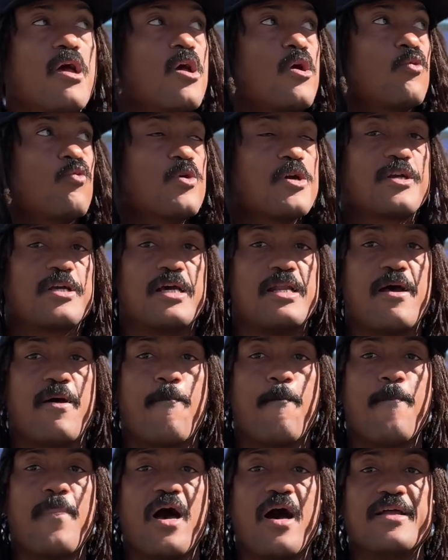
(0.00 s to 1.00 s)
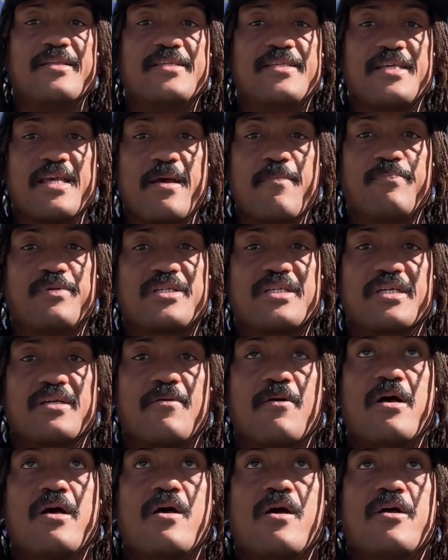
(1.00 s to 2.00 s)
we're going to attempt
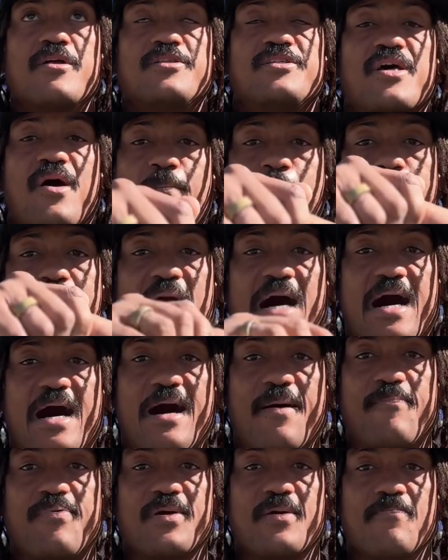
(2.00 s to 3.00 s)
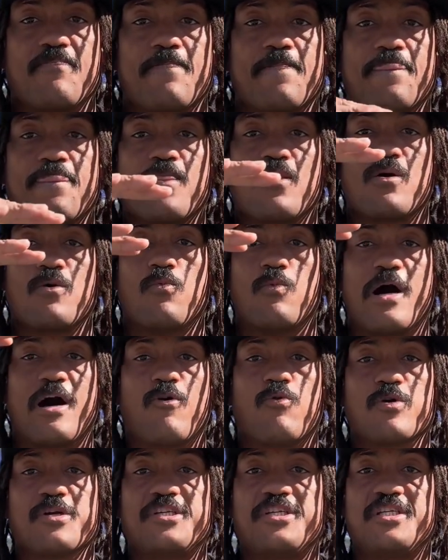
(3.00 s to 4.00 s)
to pop
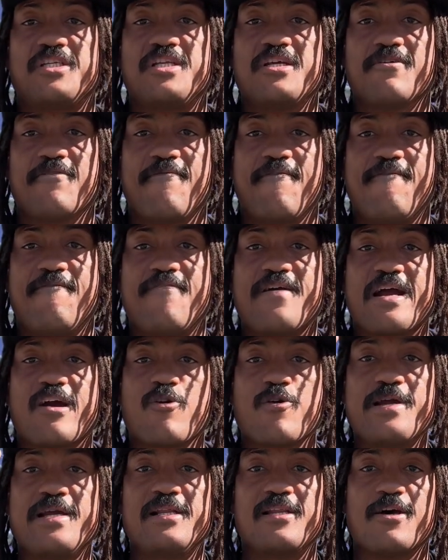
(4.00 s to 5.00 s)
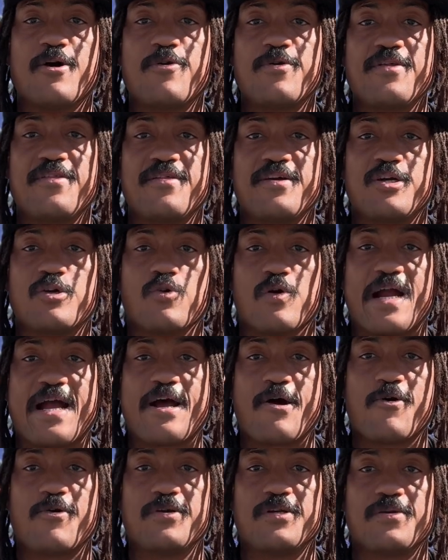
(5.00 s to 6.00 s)
while we're still very low to the
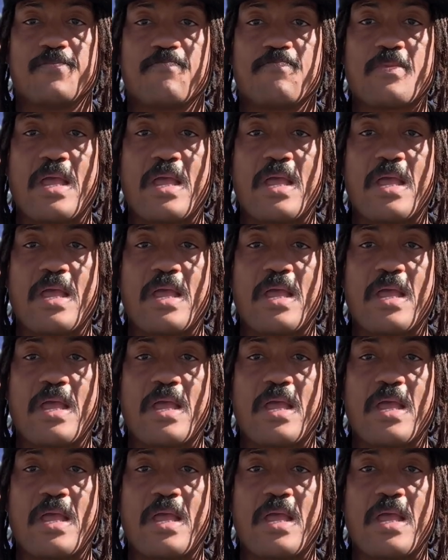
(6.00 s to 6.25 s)
ground.